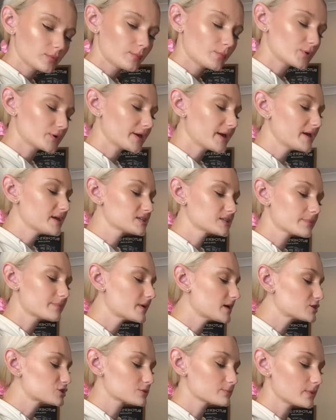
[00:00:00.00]
Mornay is a
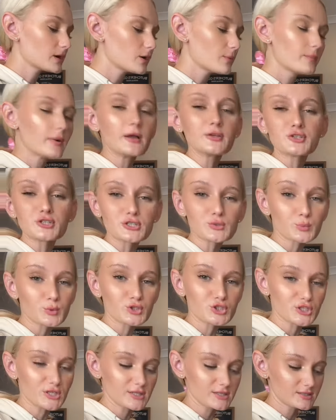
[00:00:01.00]
bechamel, but just with
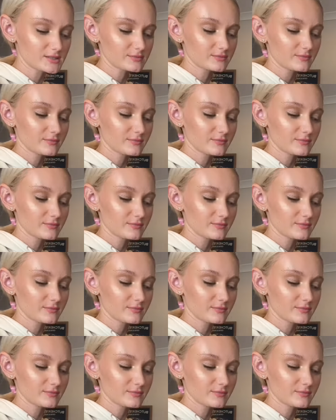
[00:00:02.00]
cheese.